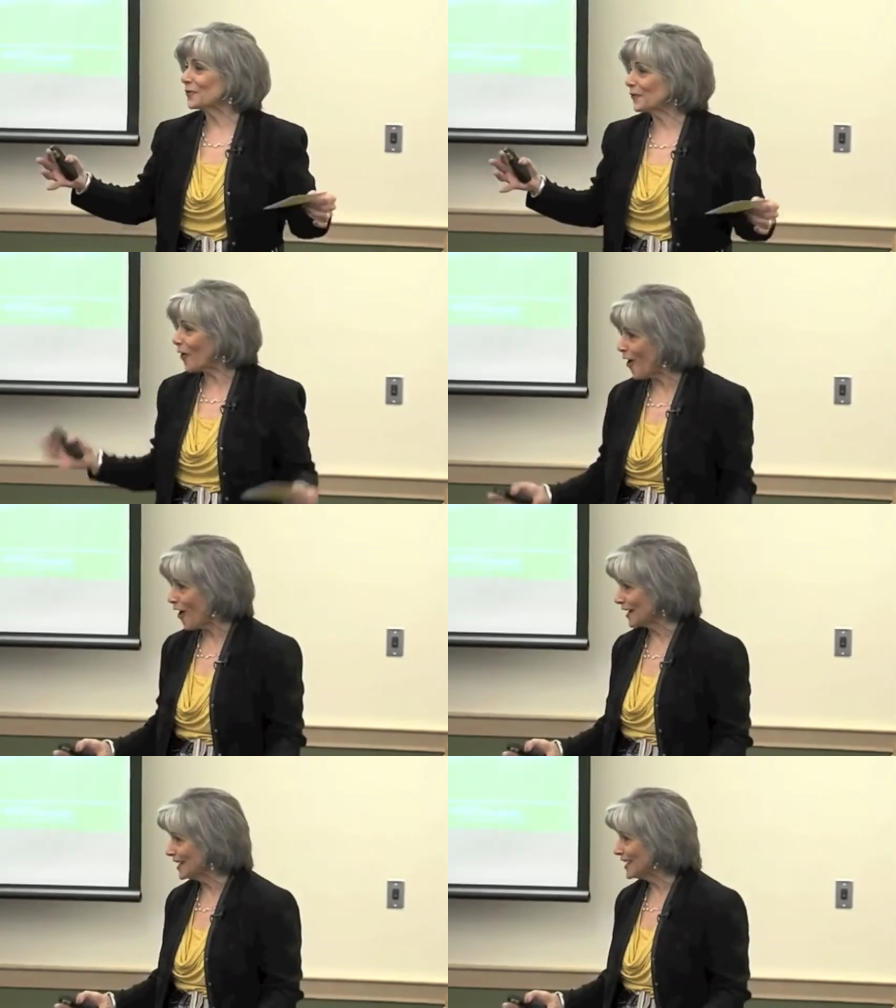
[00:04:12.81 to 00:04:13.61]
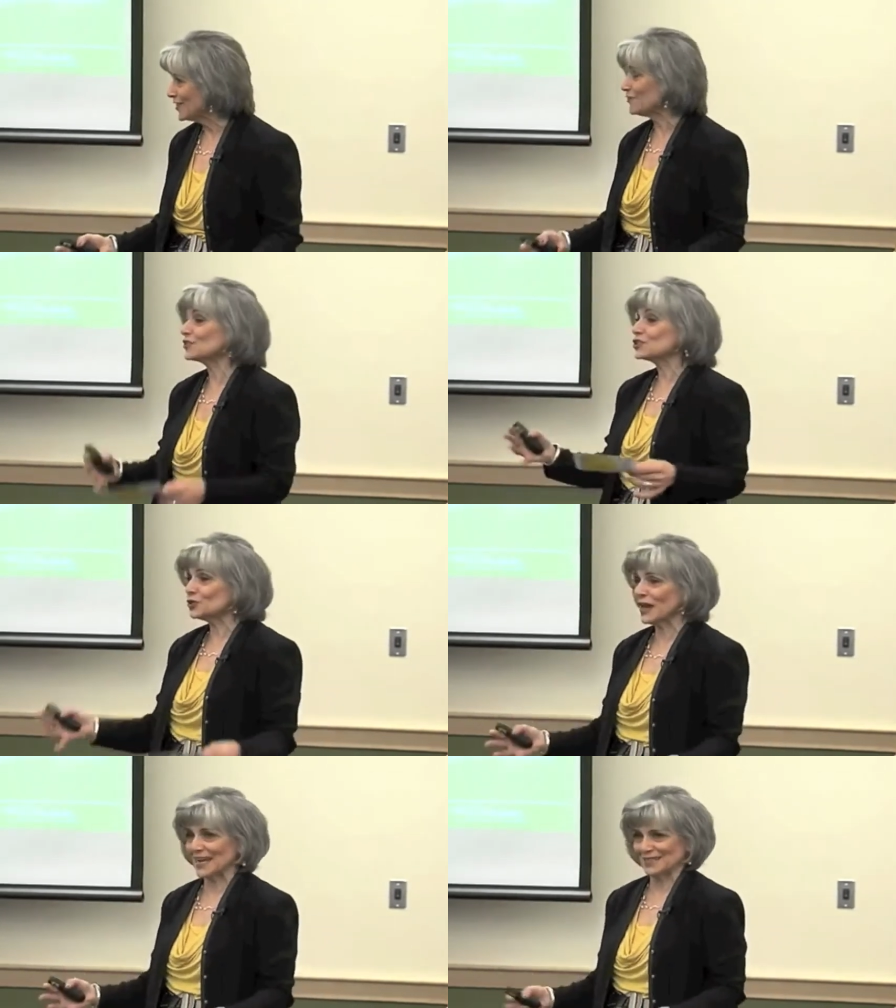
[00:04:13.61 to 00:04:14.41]
wrong for
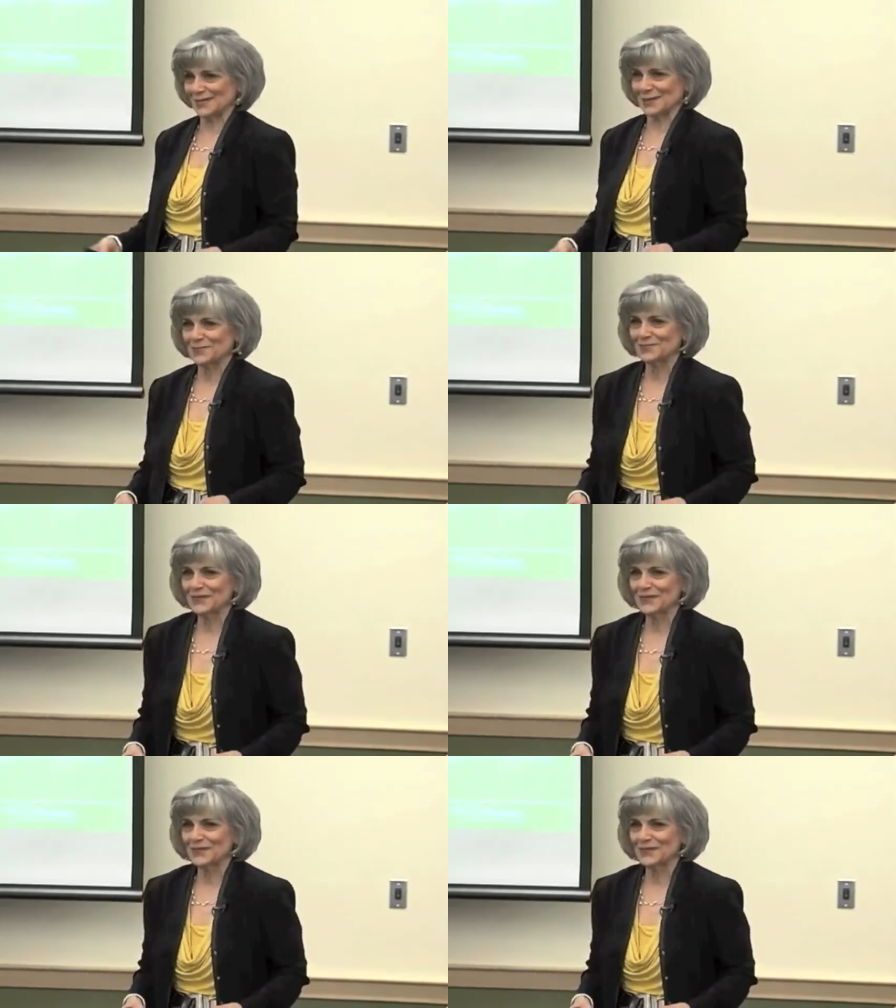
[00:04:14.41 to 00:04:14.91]
2 days.